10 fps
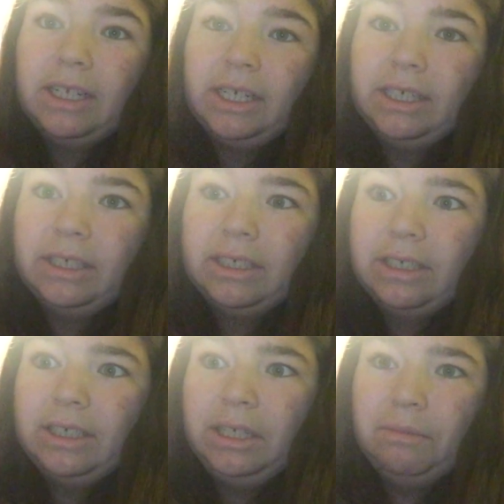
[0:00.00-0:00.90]
like,
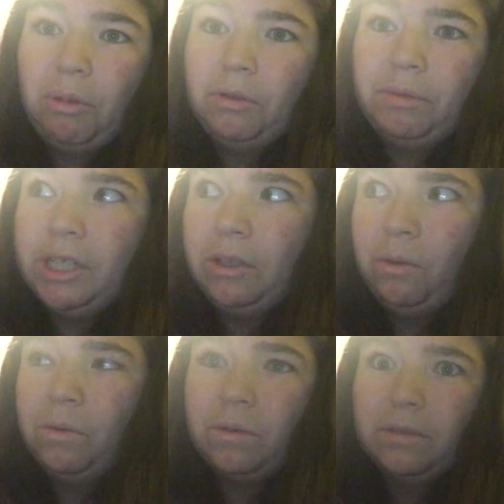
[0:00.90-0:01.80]
he's supposed to be in
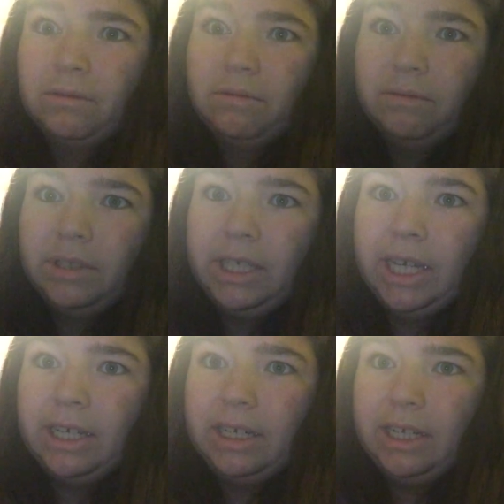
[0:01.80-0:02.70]
school,
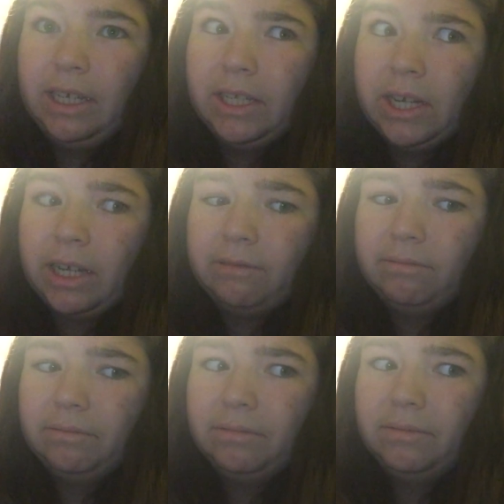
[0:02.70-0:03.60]
yet he's not.
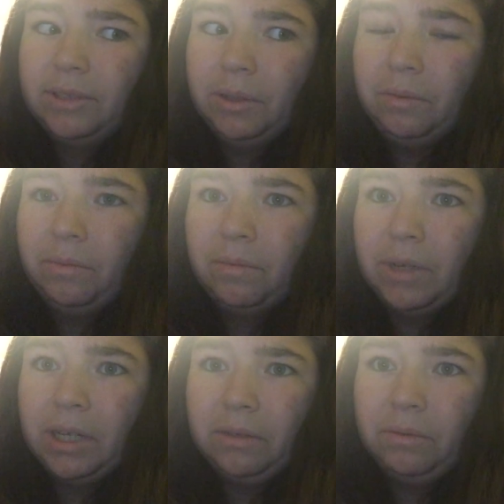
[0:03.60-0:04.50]
So,
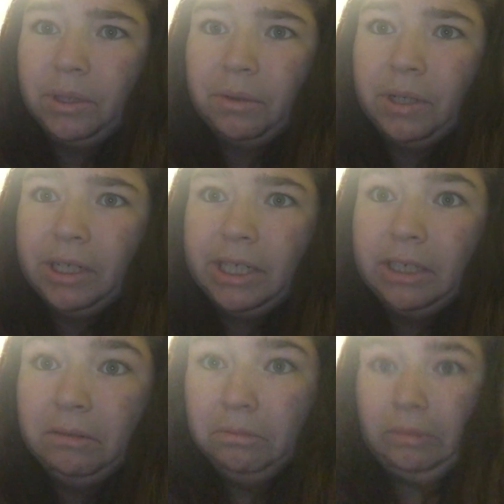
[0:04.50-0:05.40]
I don't know what's going on
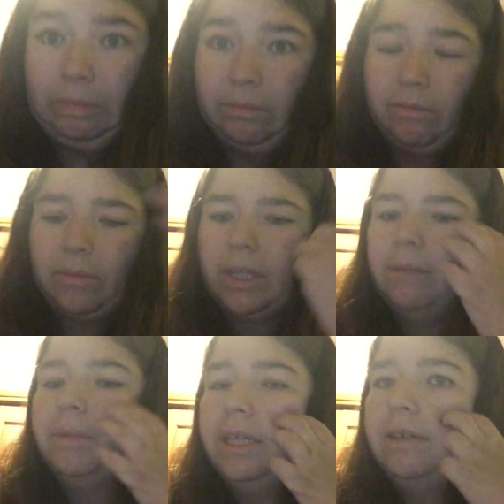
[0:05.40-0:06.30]
there,
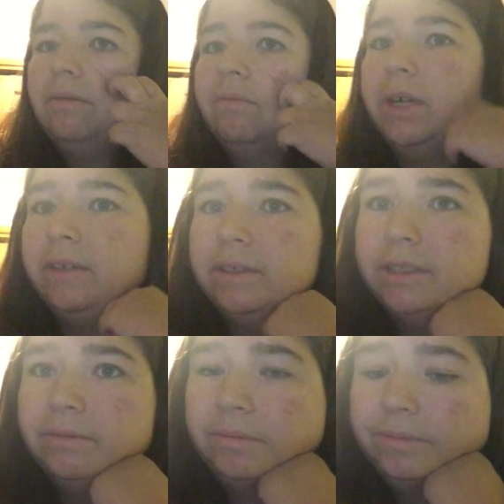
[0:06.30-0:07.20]
but whatever.